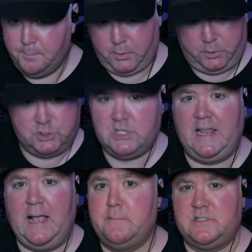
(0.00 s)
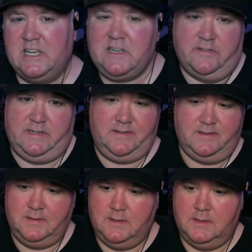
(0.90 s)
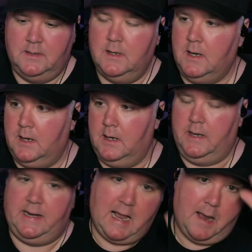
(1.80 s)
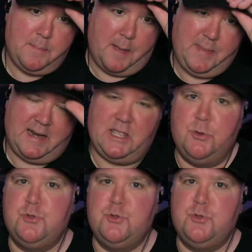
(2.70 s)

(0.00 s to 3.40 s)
Personally, I'm sick of it. And I'm not a huge